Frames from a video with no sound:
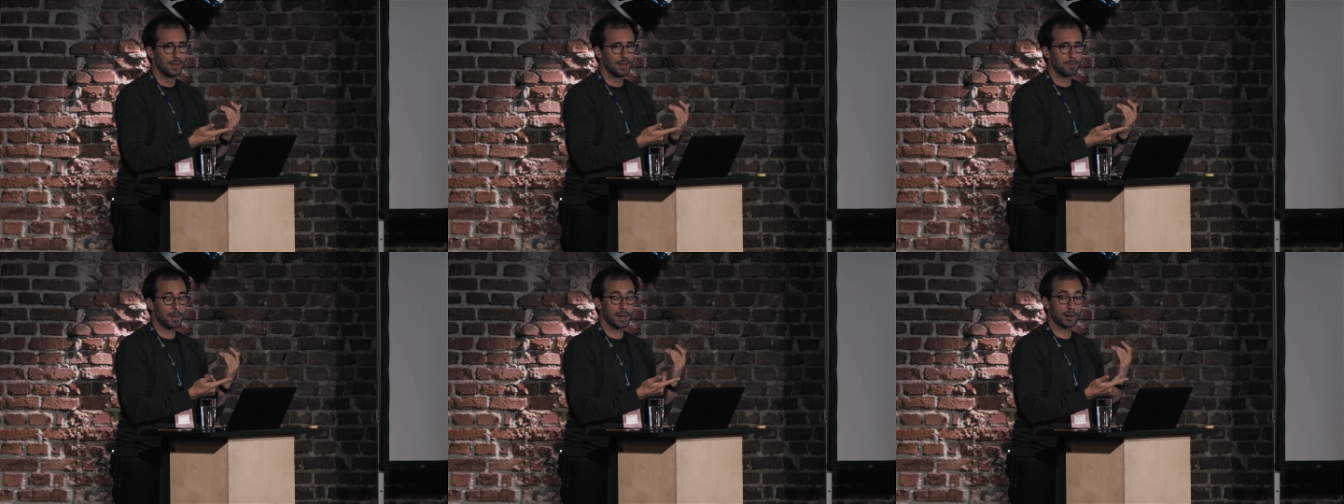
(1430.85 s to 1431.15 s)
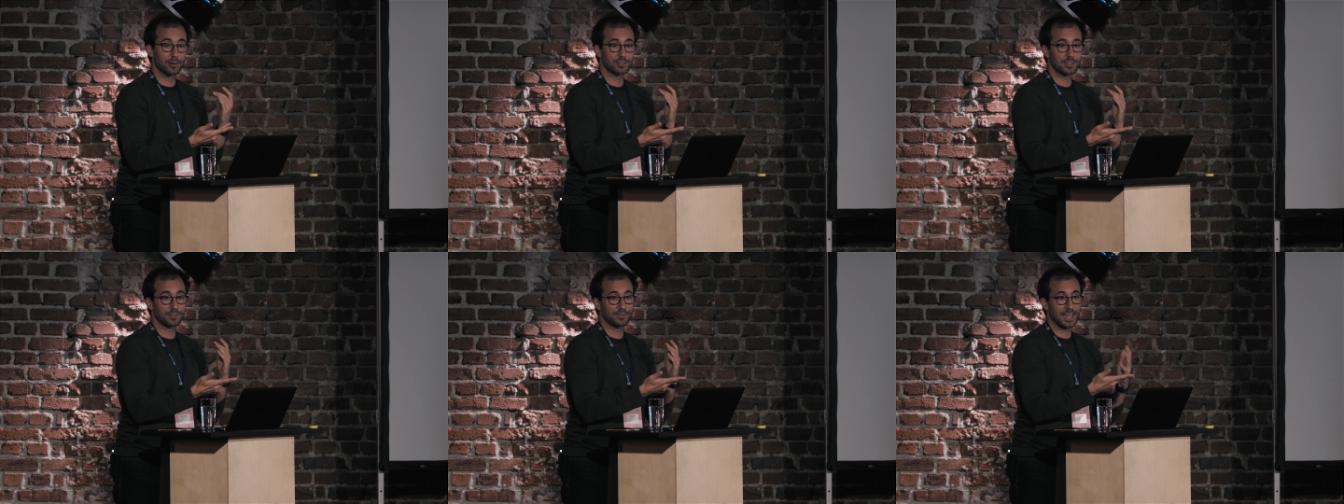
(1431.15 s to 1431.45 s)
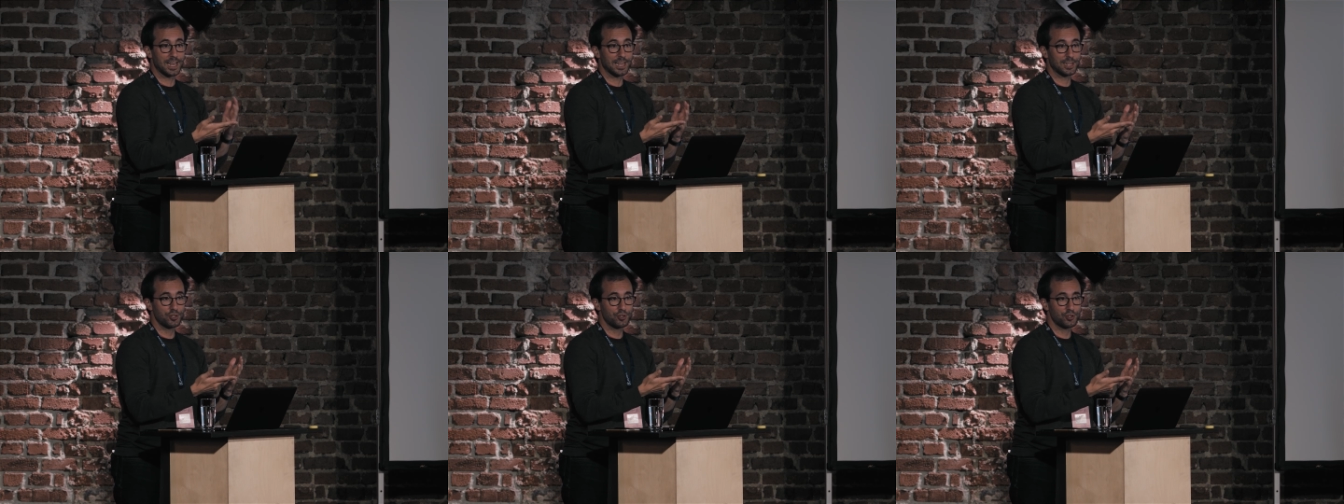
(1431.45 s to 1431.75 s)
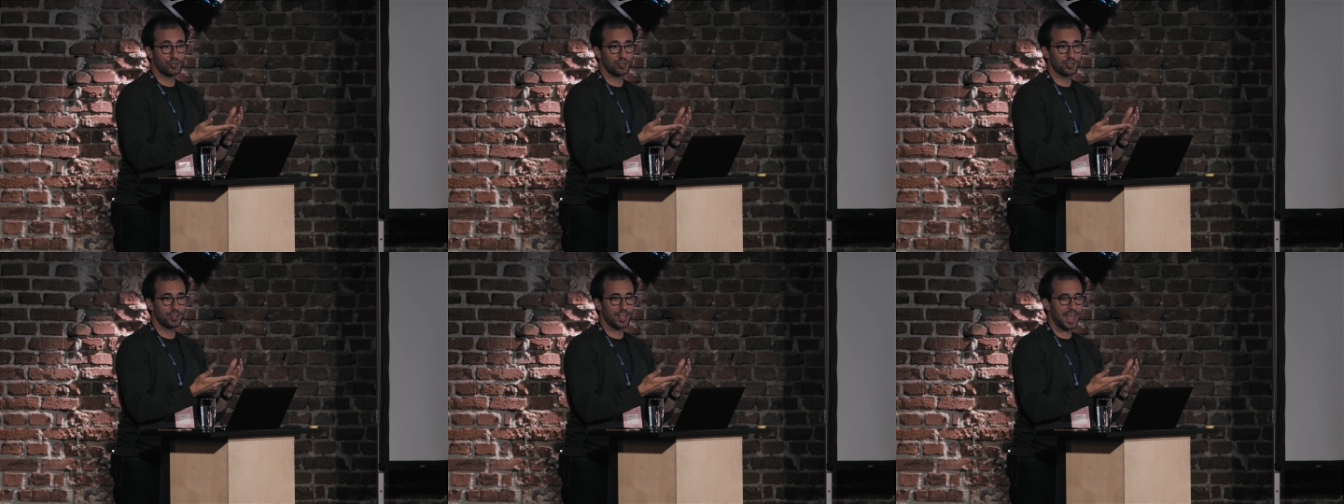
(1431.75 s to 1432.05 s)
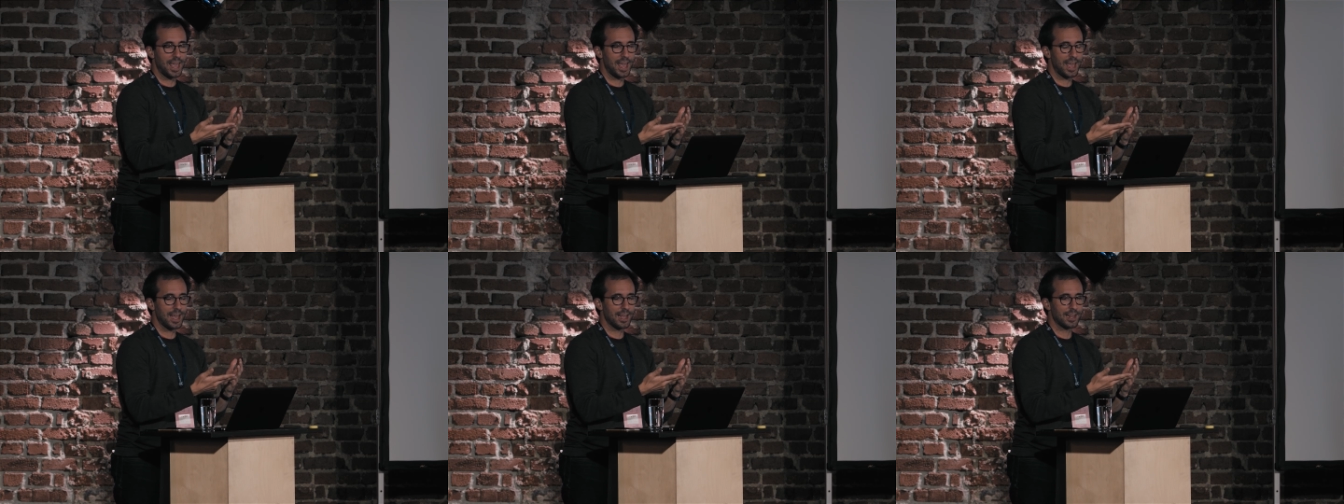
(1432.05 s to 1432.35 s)
Microsoft Edge,
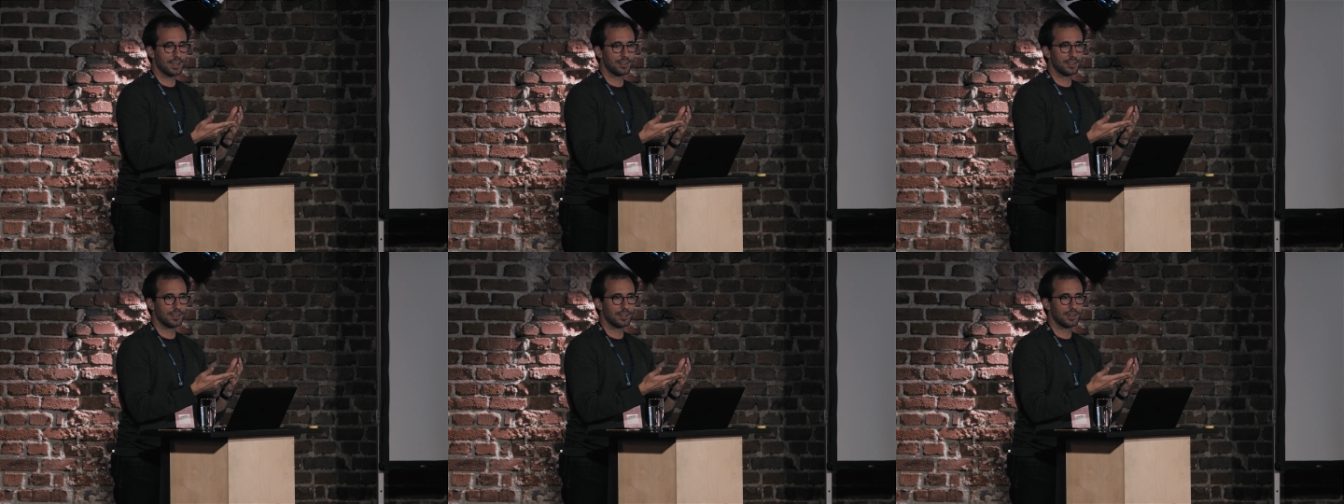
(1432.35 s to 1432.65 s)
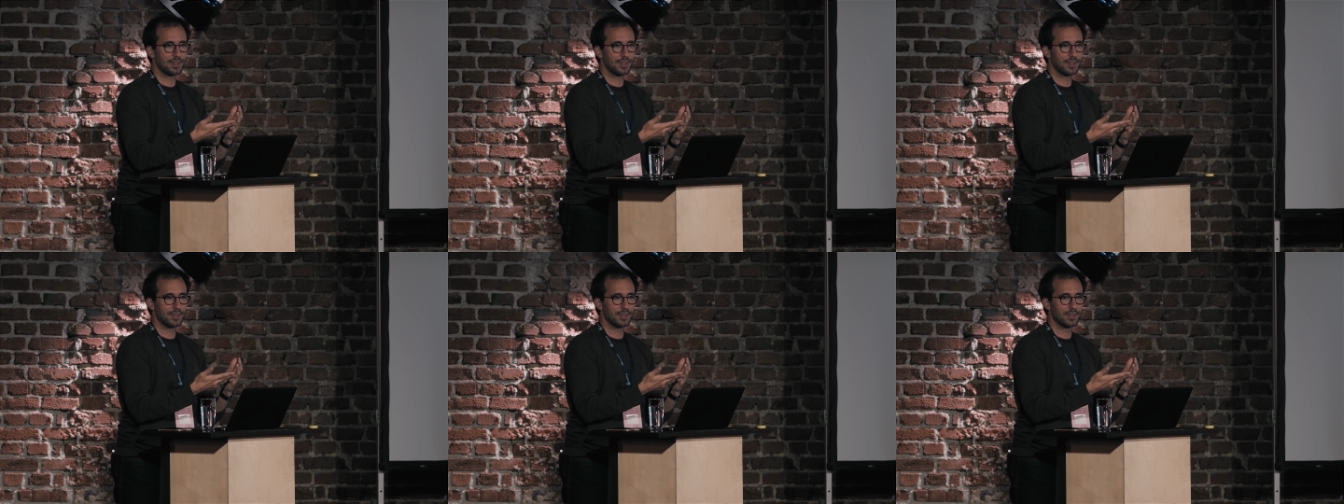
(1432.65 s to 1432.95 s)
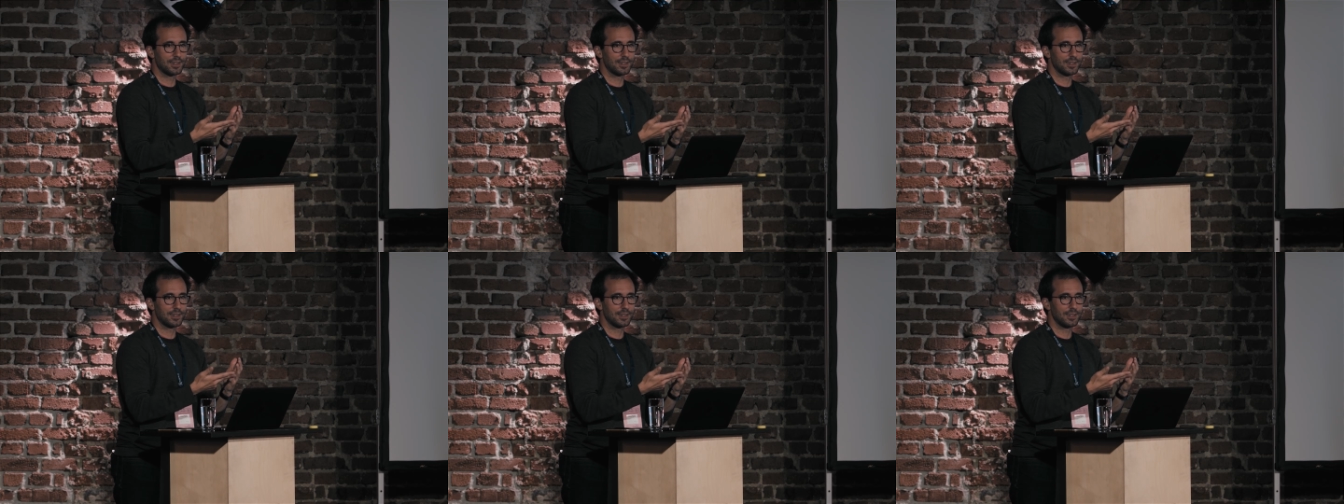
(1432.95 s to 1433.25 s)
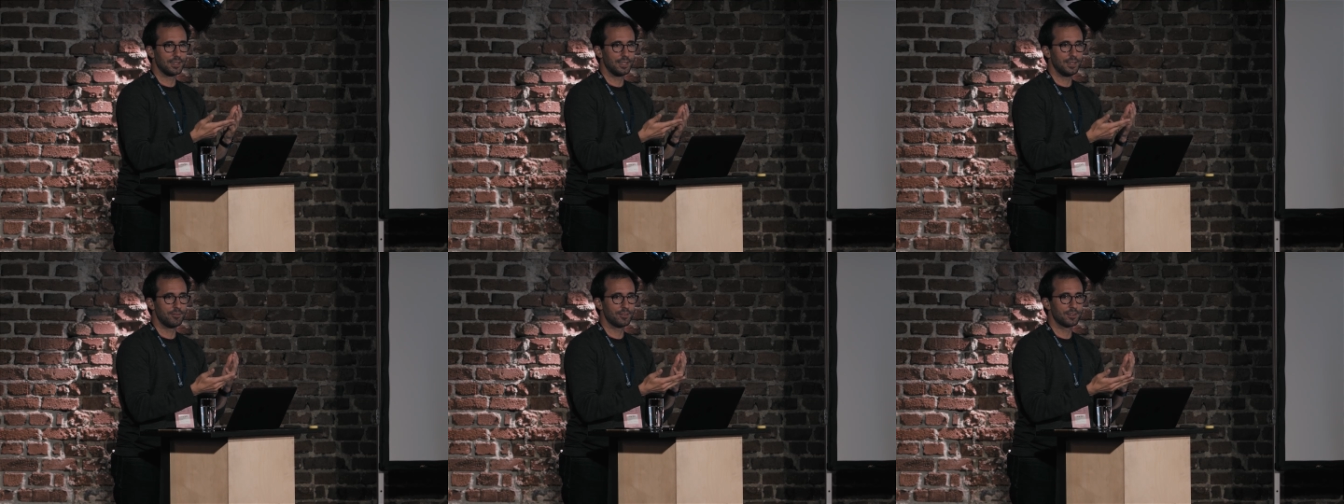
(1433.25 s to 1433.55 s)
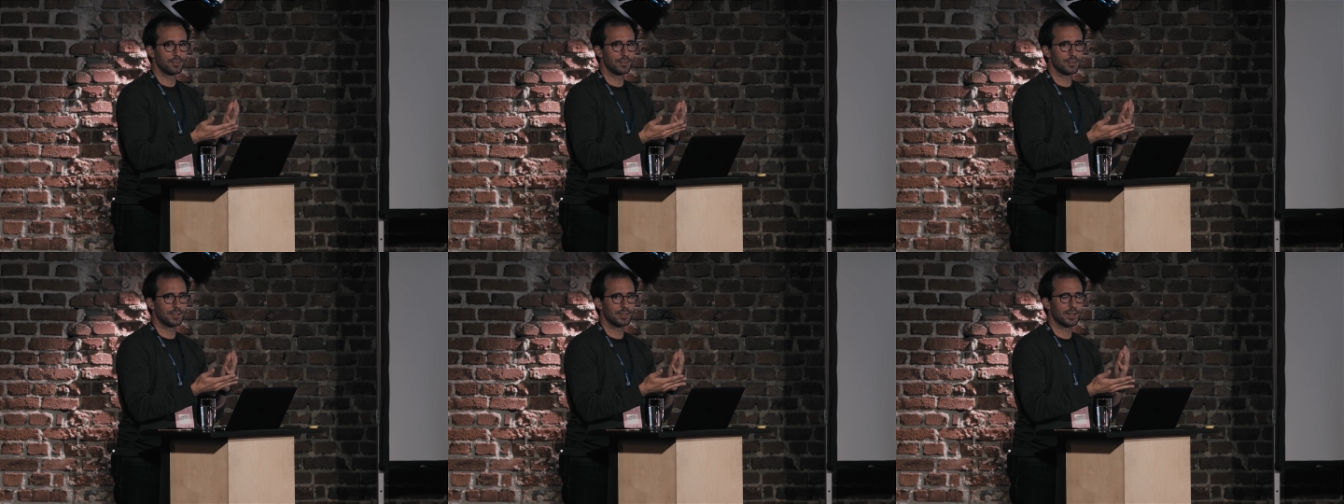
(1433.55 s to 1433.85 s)
and
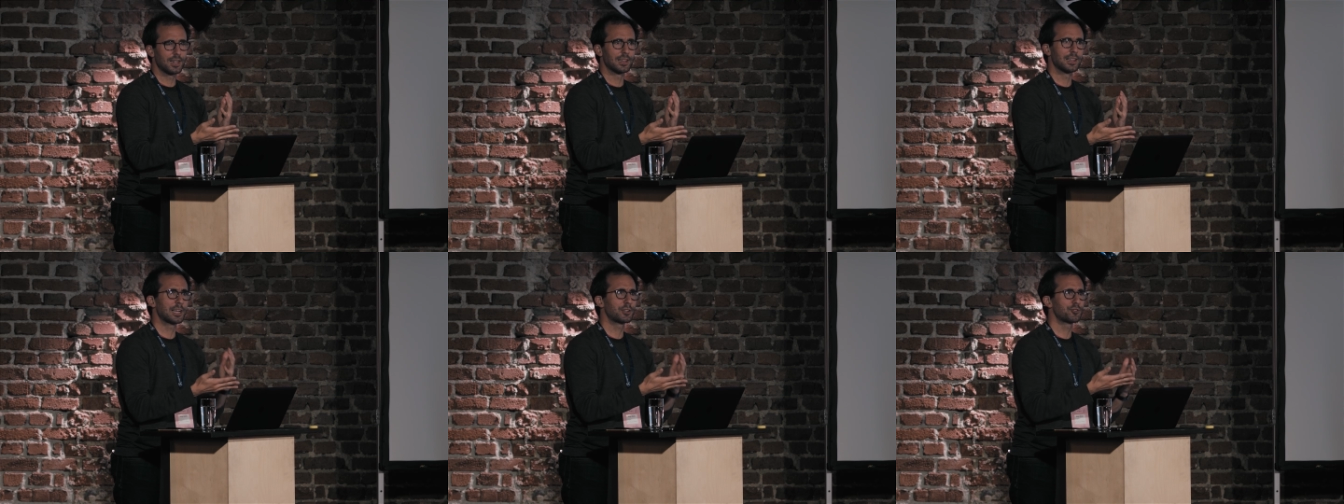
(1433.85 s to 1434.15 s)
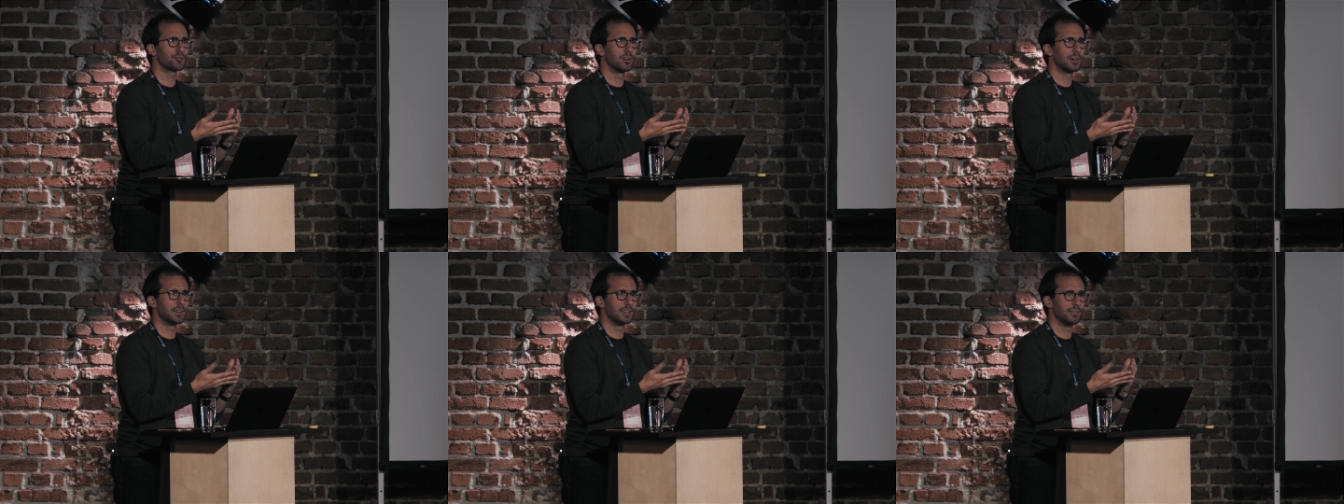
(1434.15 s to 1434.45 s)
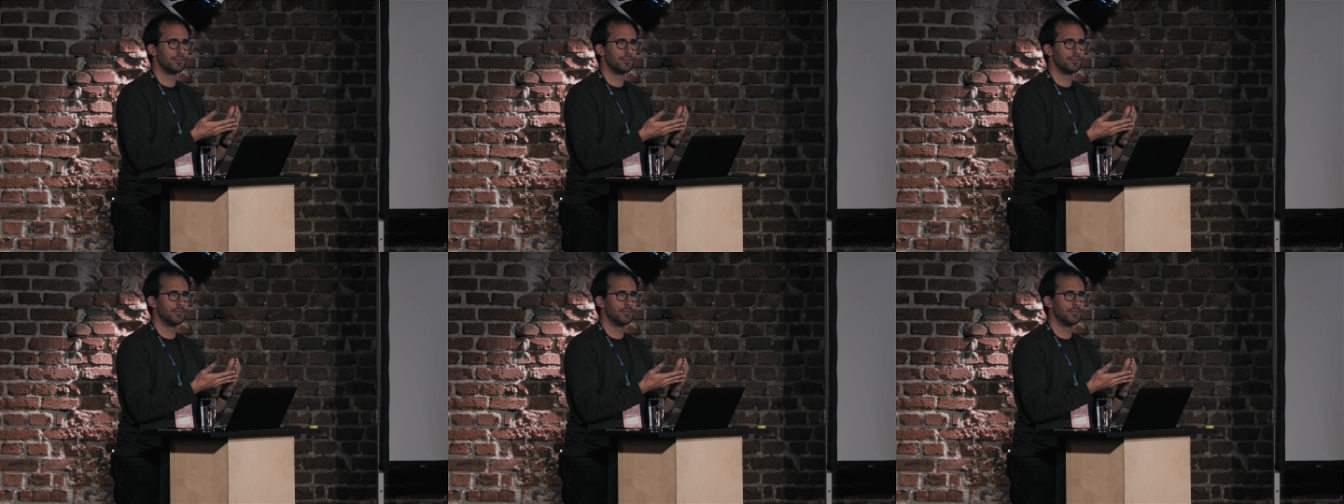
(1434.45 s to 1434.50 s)
even Electron.